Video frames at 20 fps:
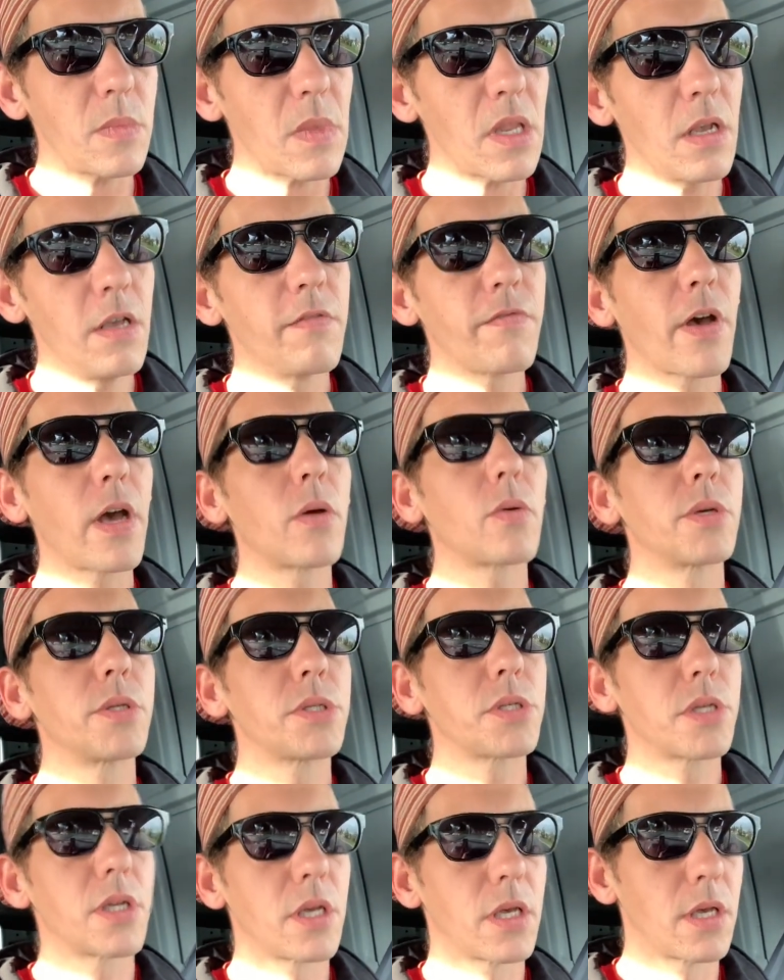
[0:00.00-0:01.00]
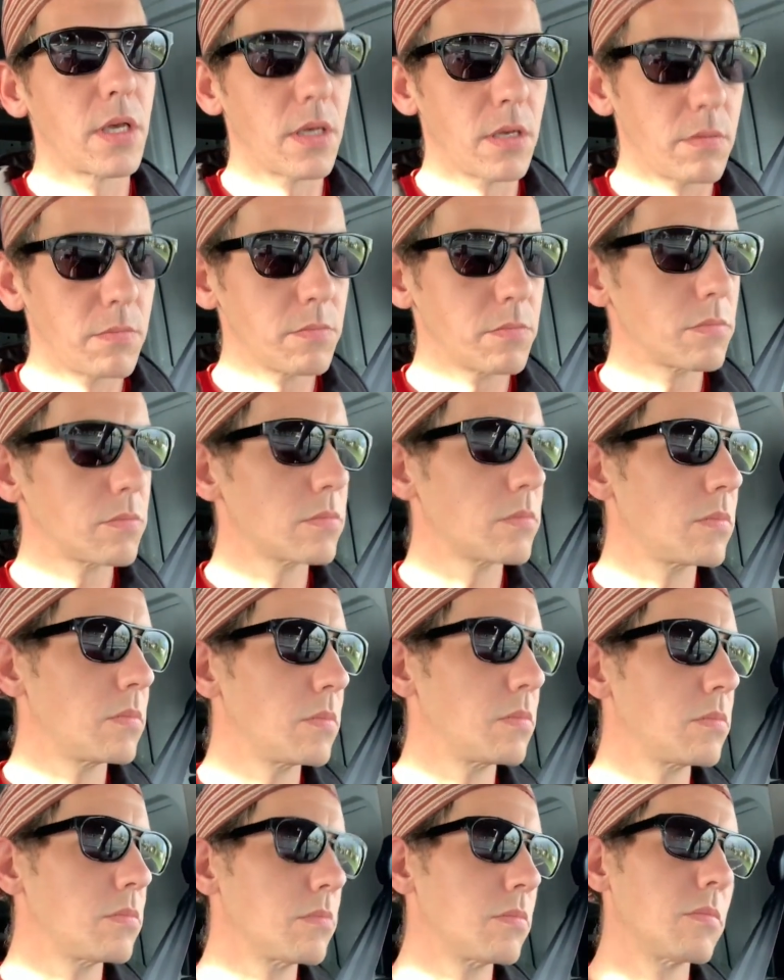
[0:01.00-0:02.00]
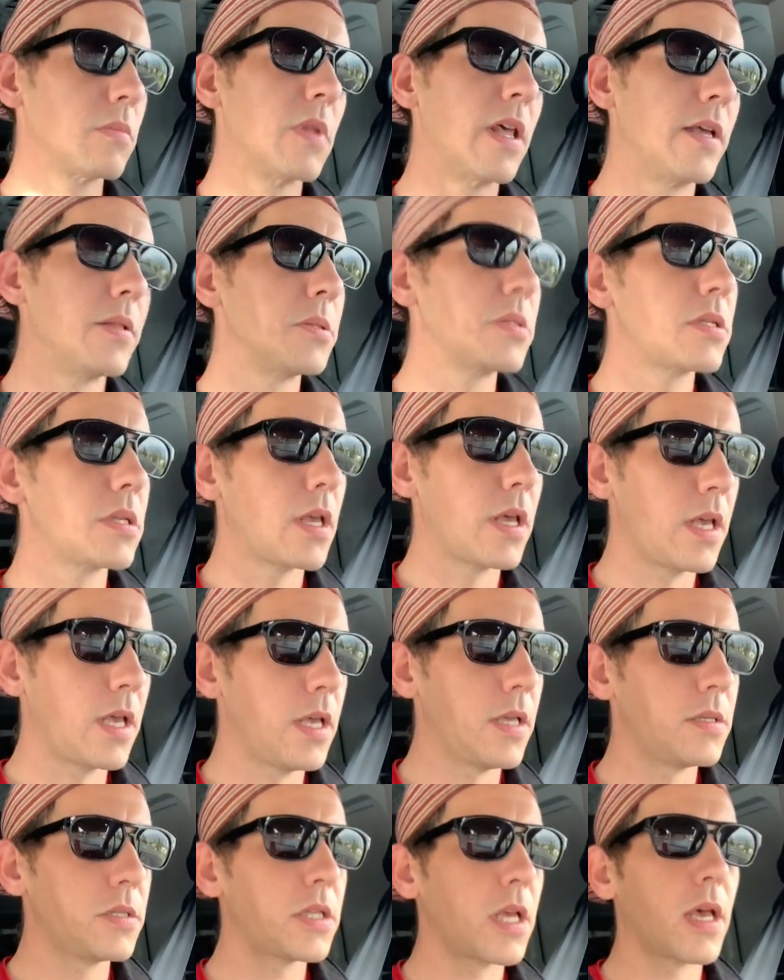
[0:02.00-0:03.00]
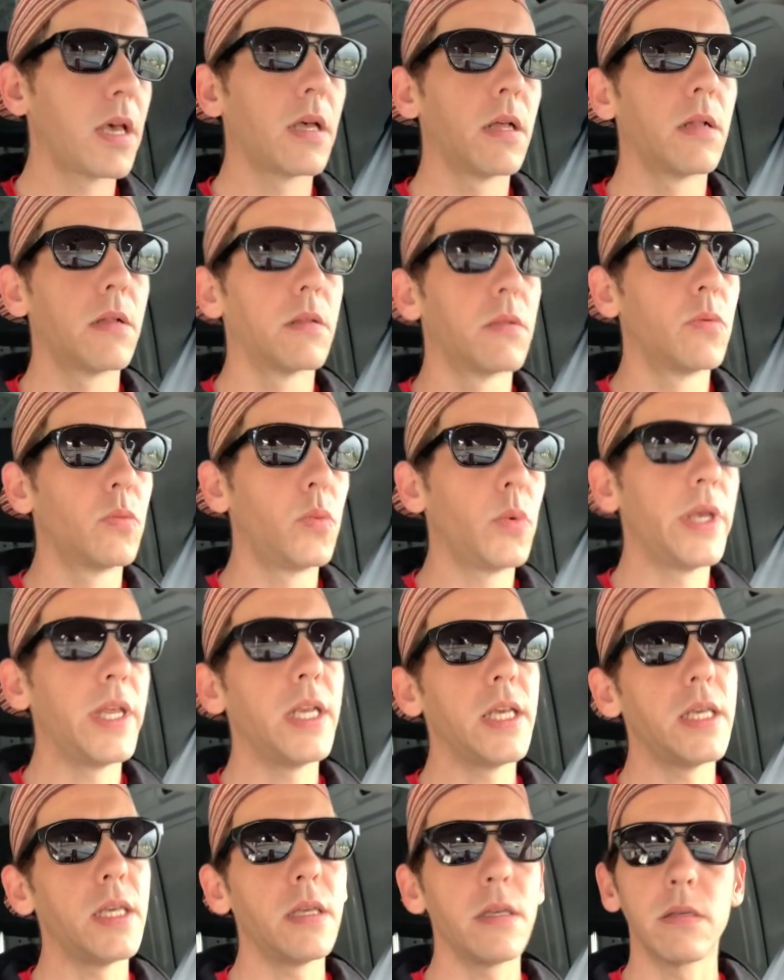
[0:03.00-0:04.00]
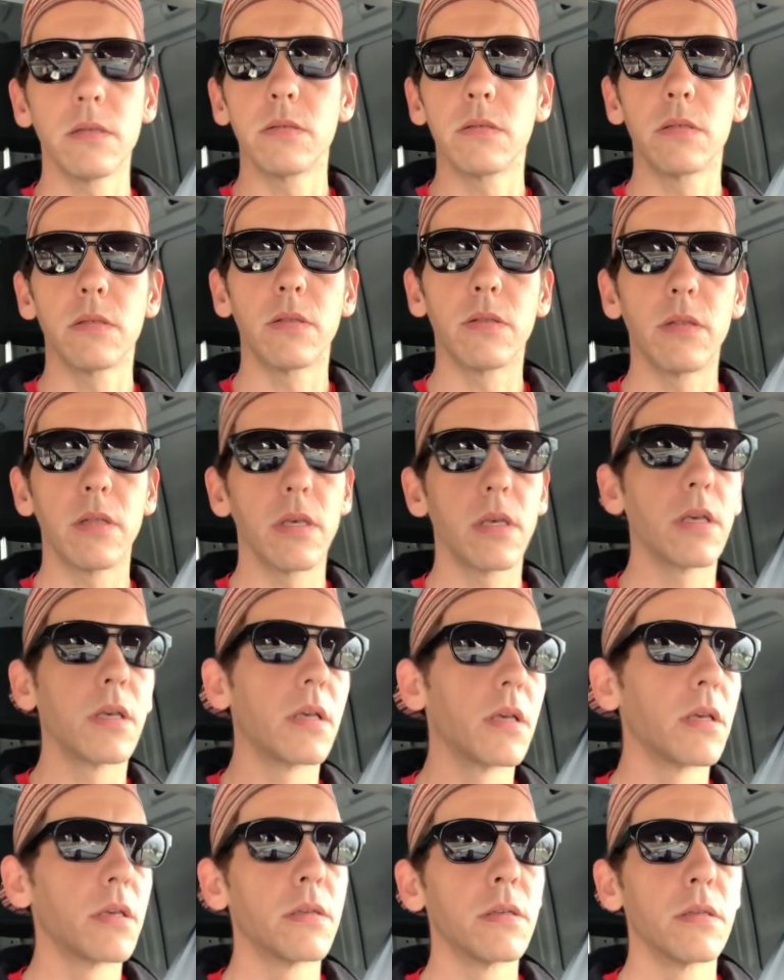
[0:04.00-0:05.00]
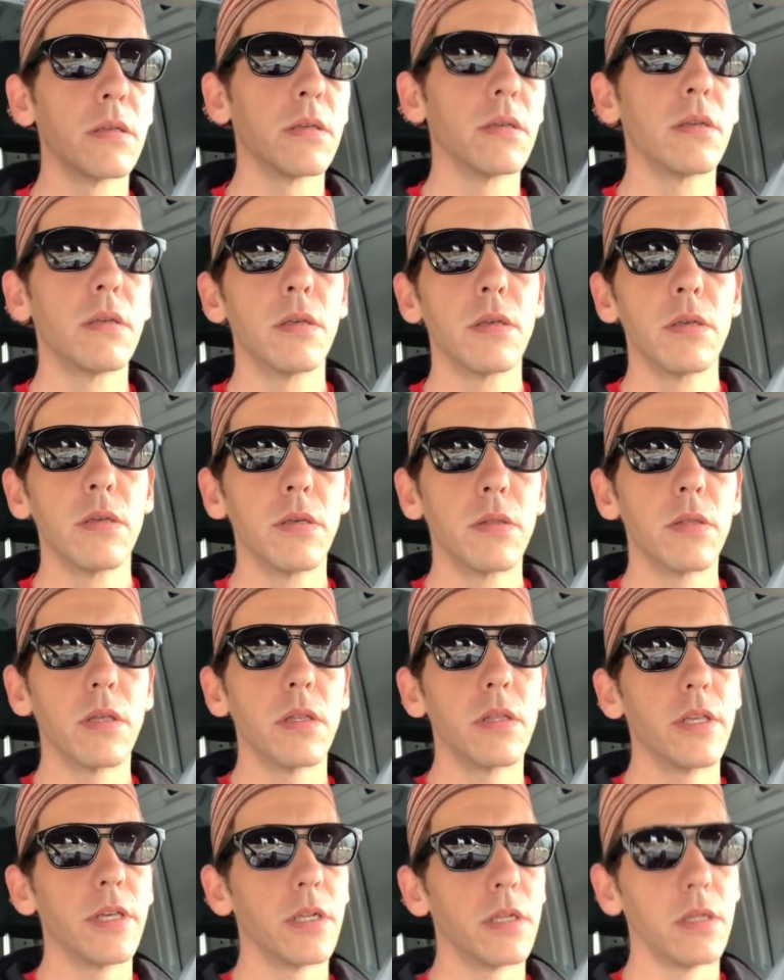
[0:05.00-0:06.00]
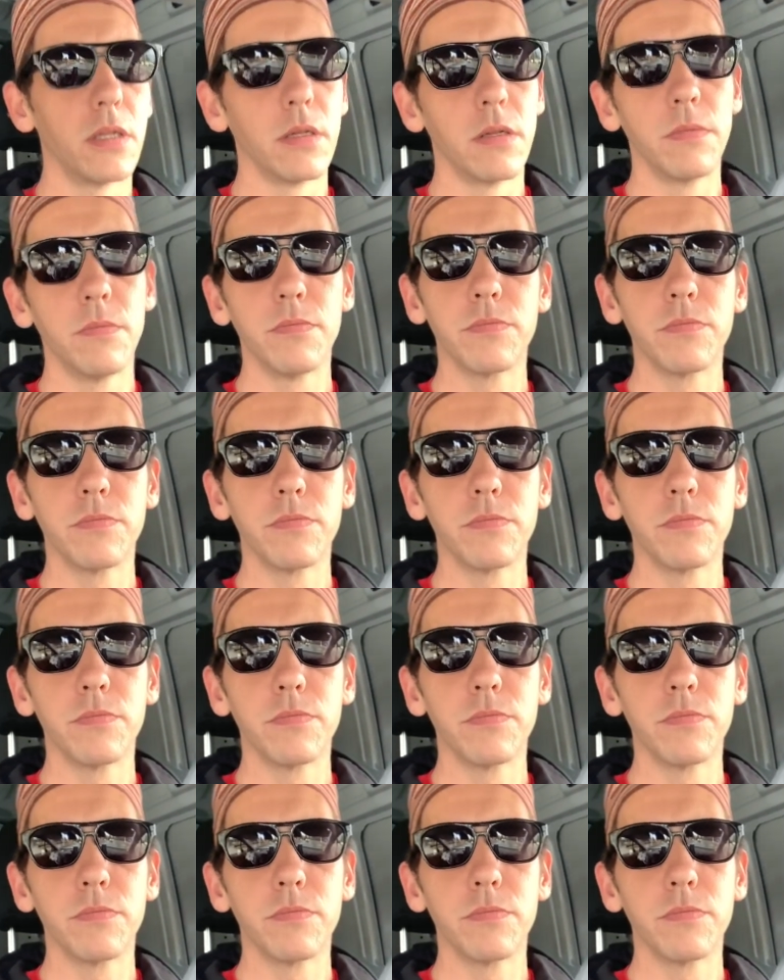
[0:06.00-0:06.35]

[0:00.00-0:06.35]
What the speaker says: if I was to, let's say, tell Winnie, the little